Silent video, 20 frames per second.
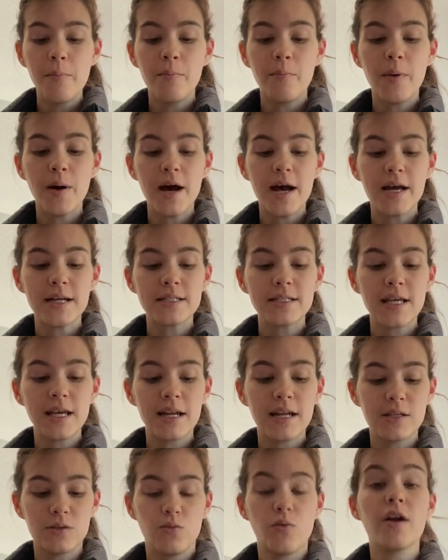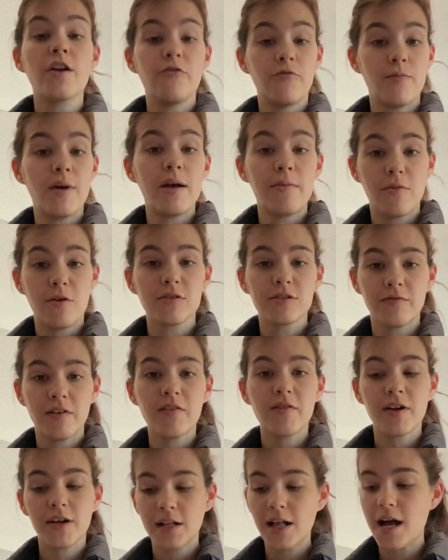but it is one of my most
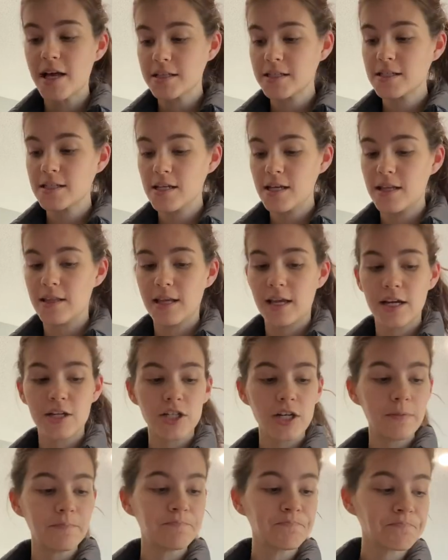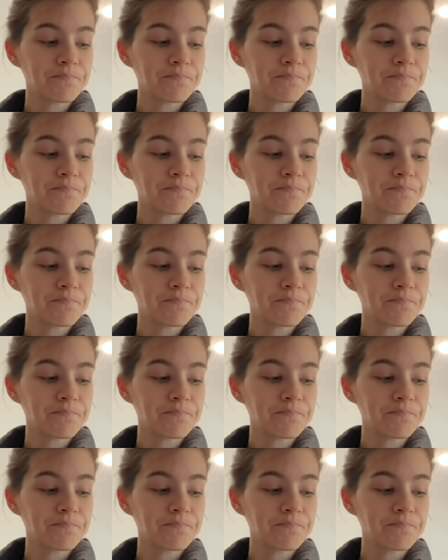favorite cloths in the kitchen.